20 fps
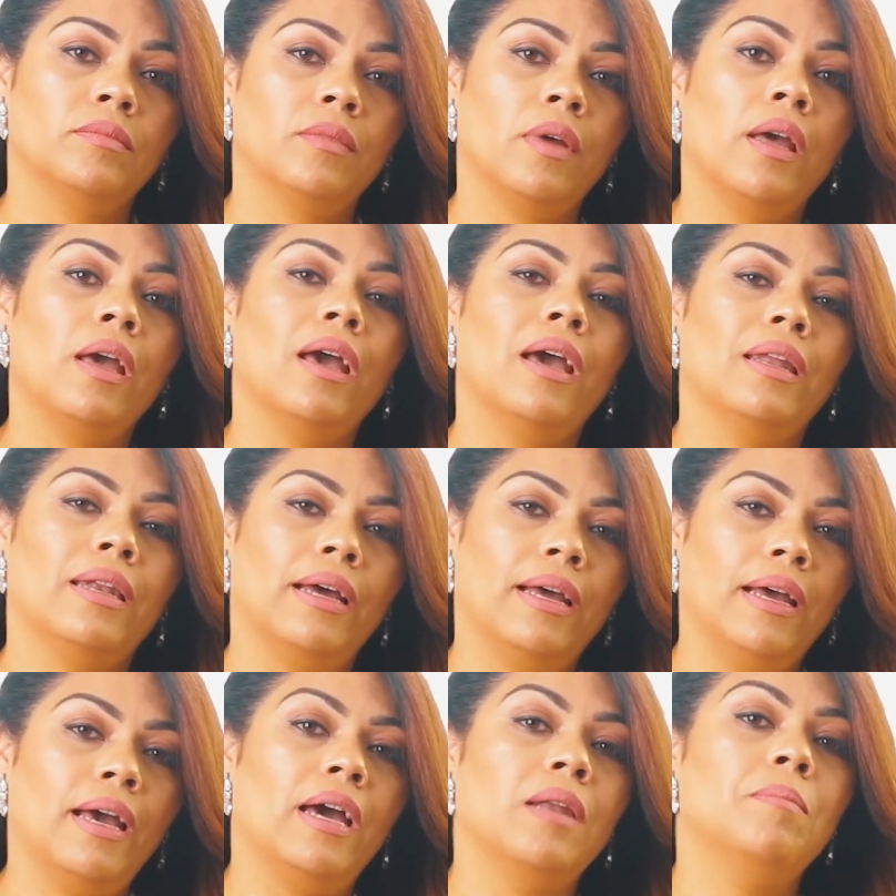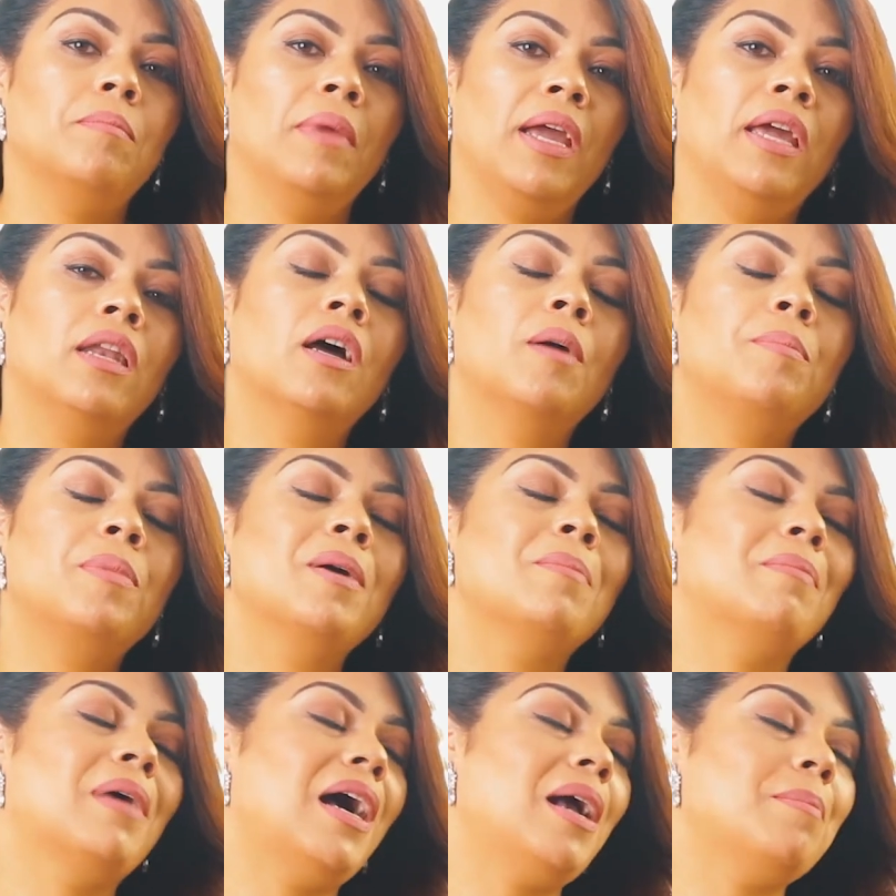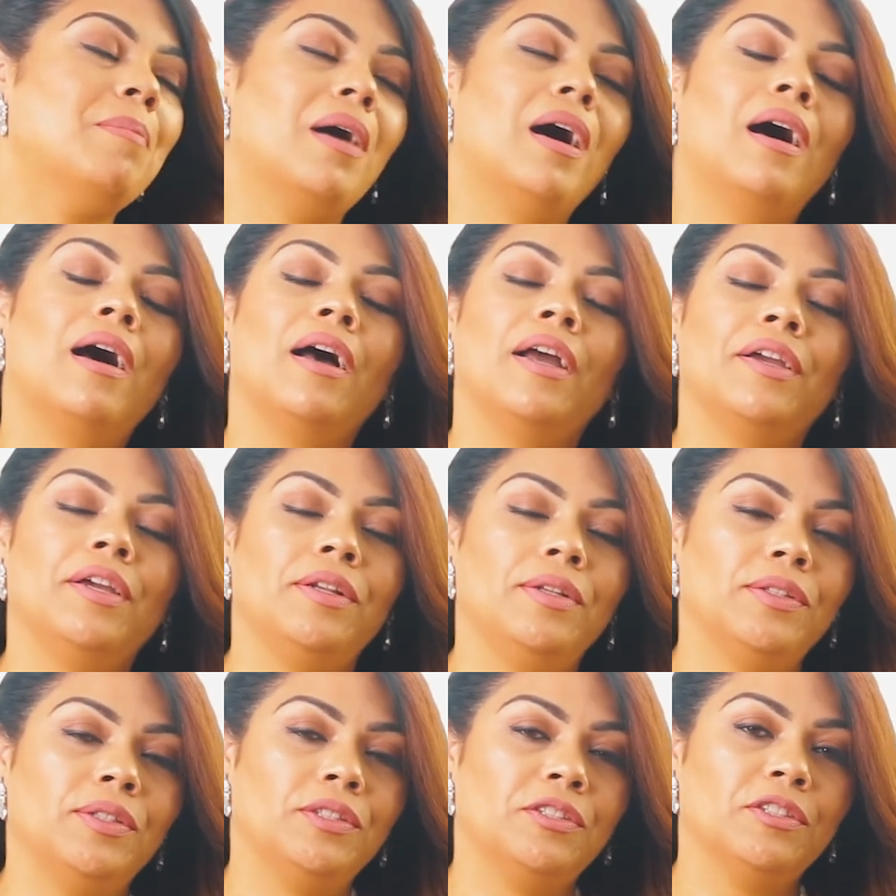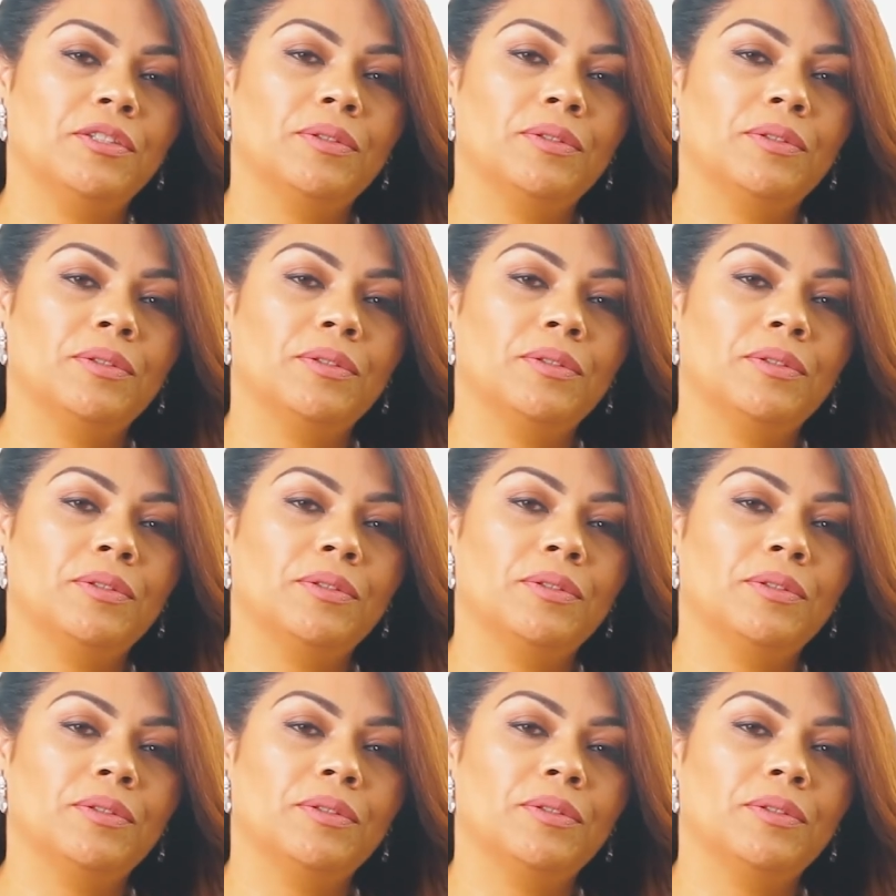And I had made up in my mind